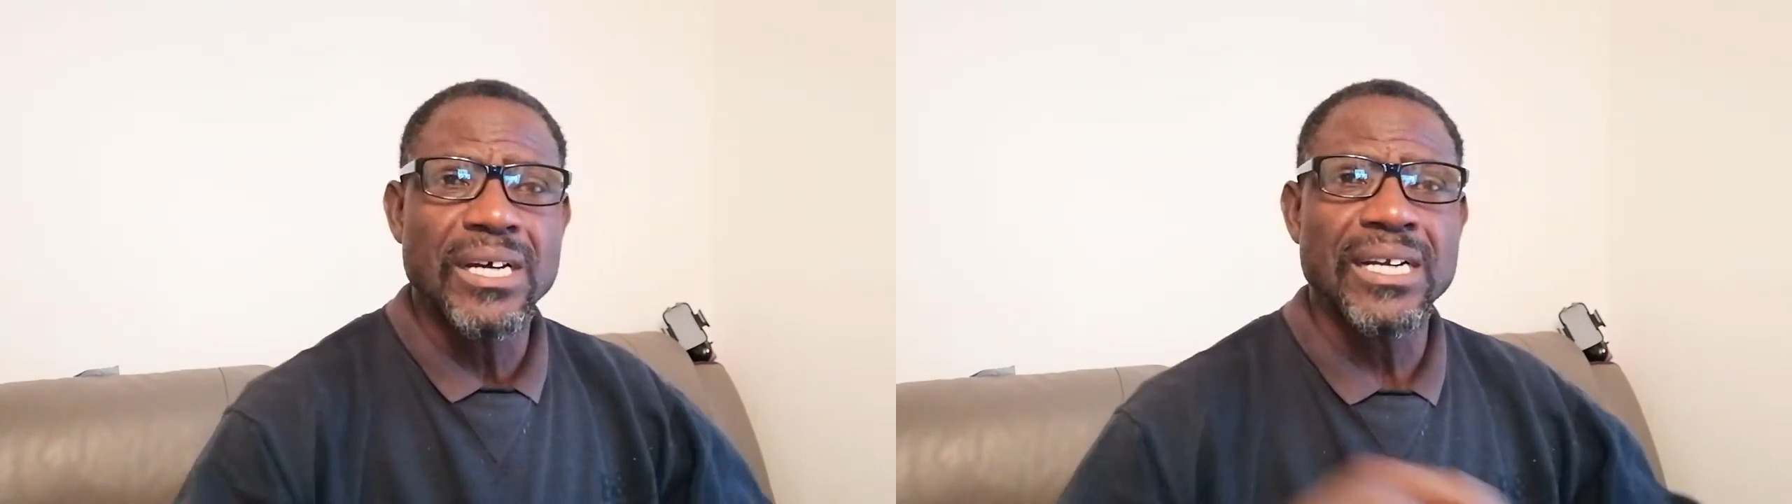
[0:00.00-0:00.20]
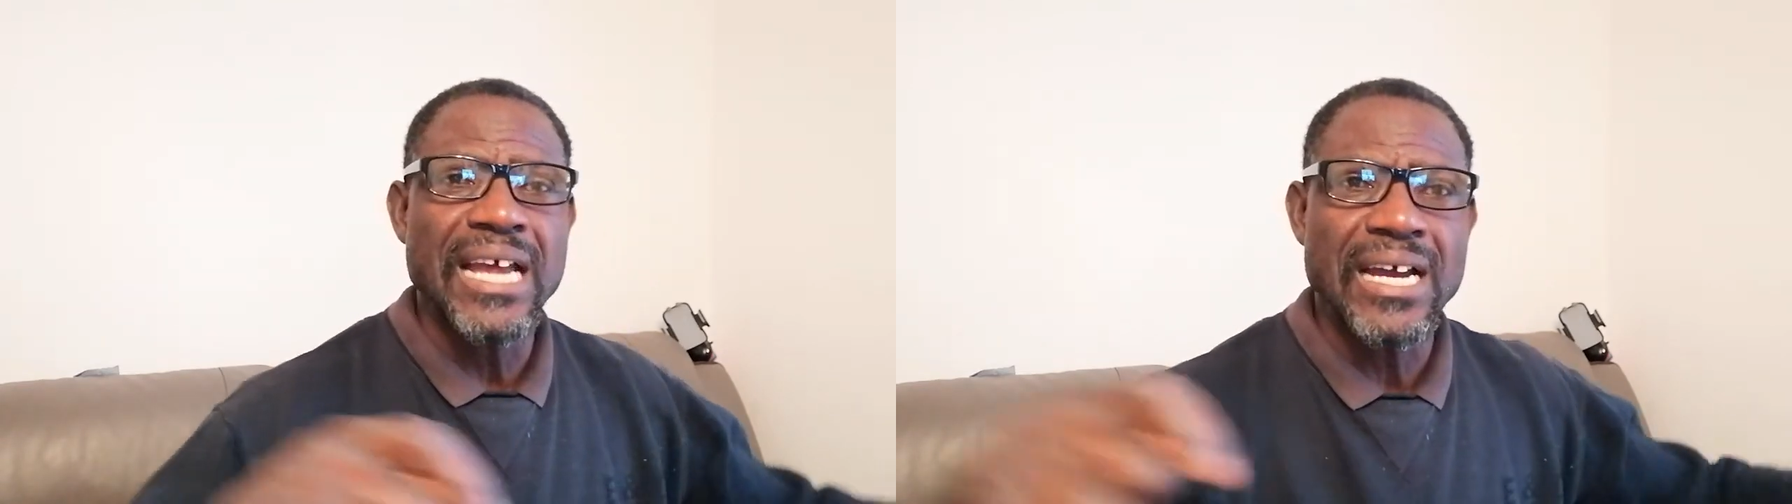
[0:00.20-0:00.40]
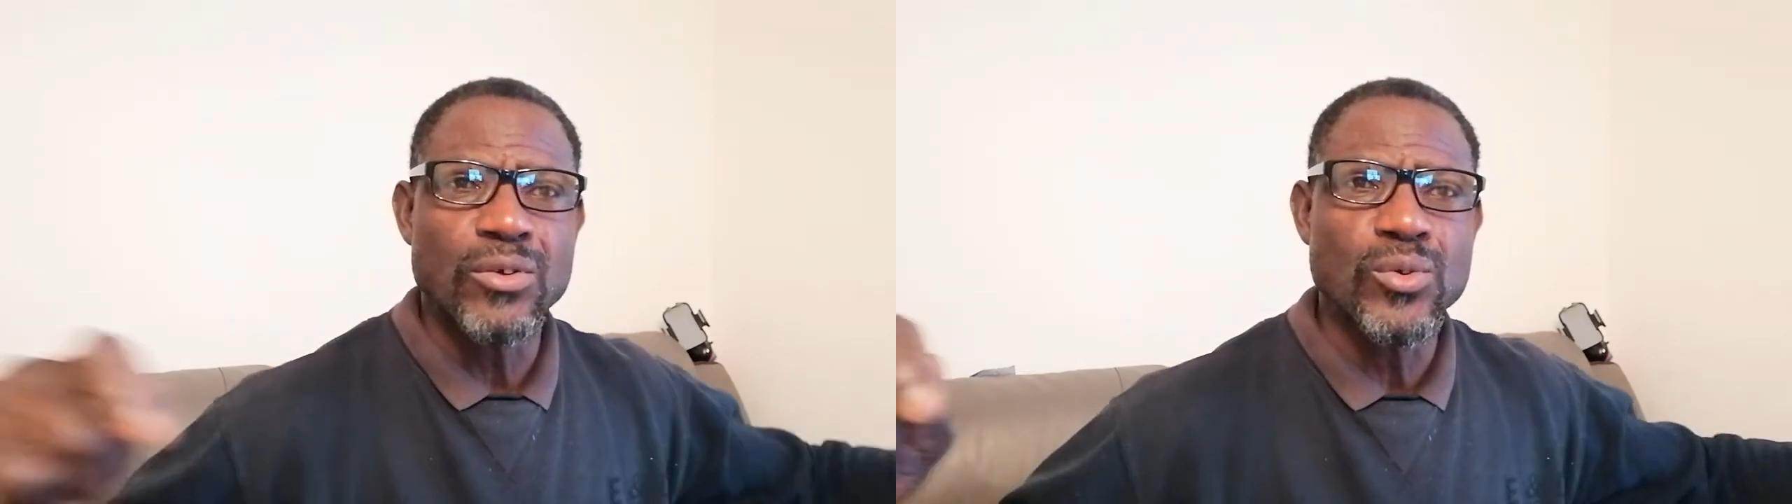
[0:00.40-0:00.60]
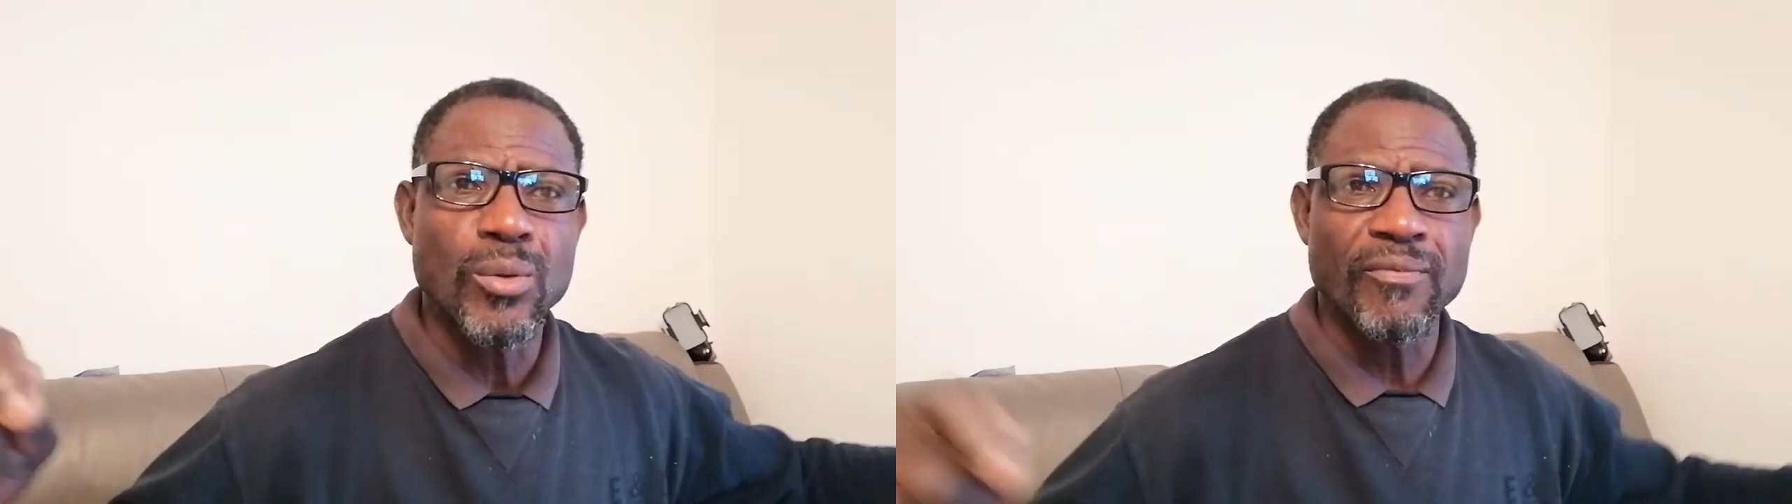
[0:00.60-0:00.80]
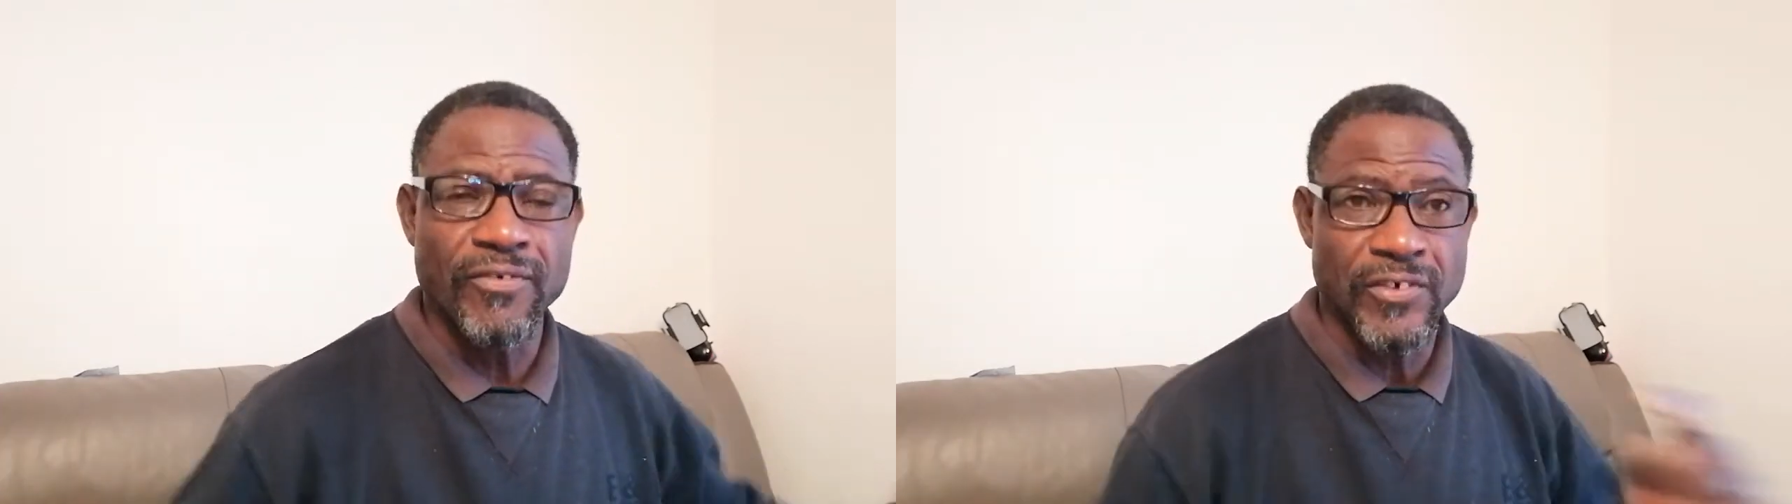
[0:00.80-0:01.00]
like a
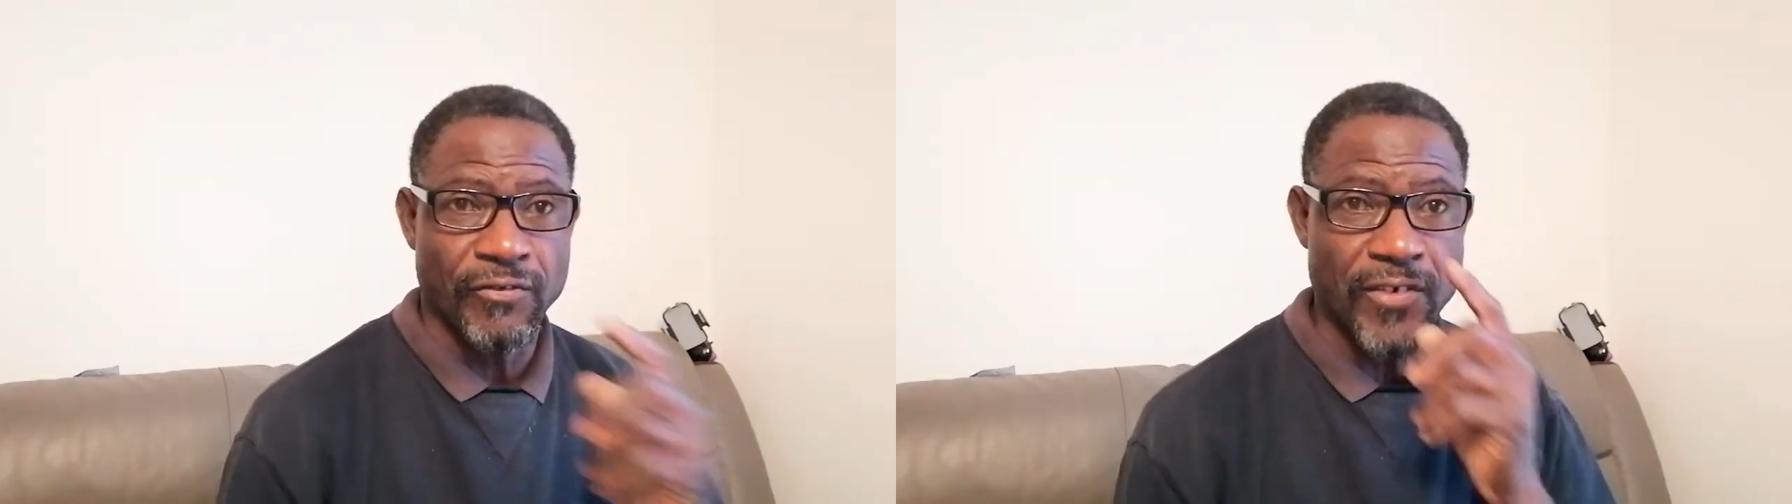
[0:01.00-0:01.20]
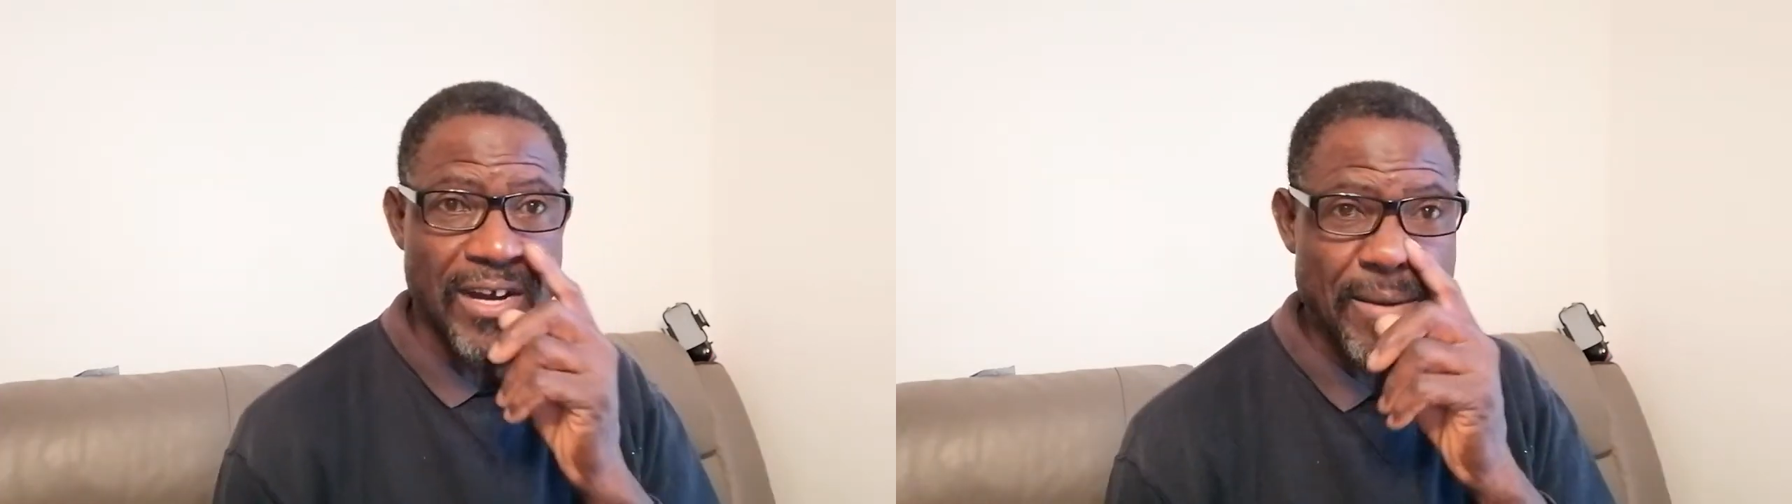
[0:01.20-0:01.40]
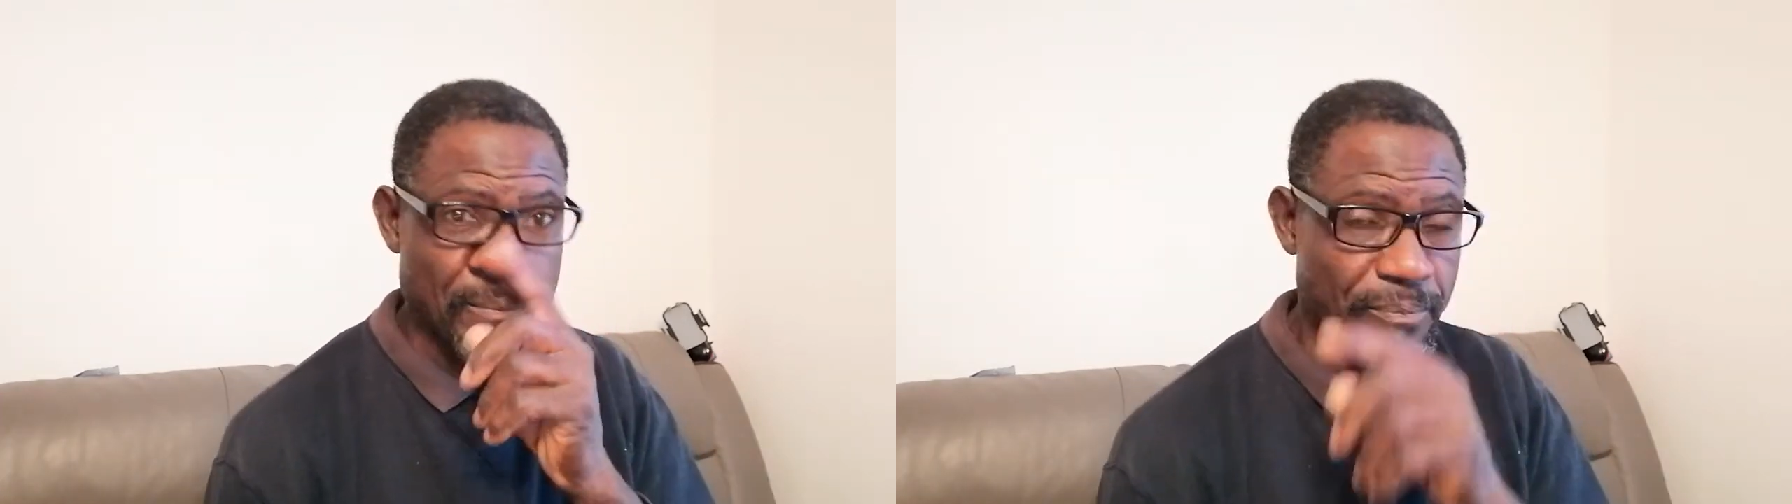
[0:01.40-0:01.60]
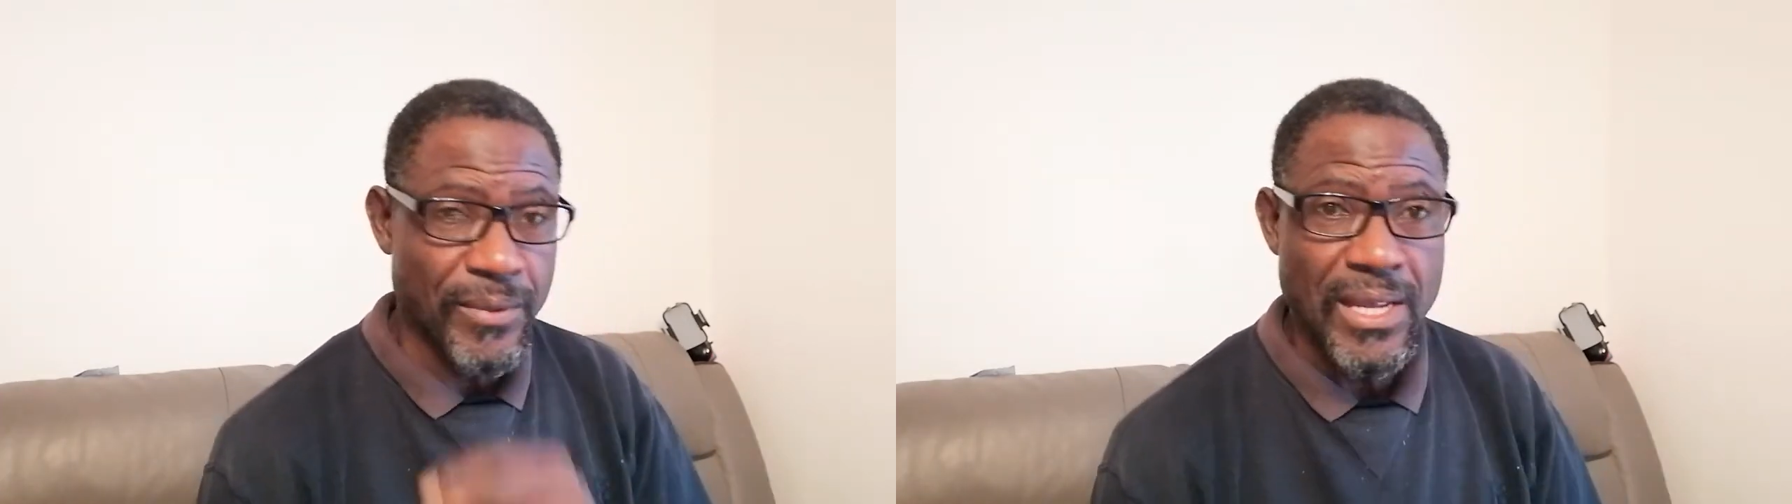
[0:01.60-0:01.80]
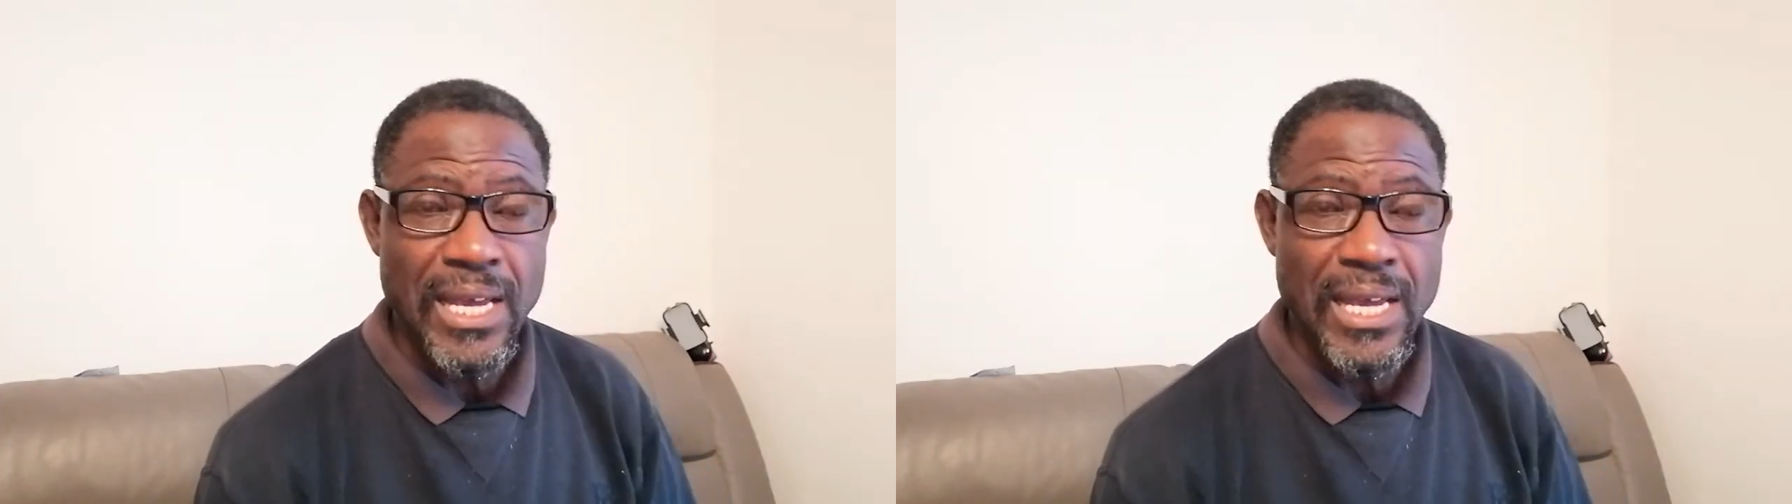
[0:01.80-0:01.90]
rope form,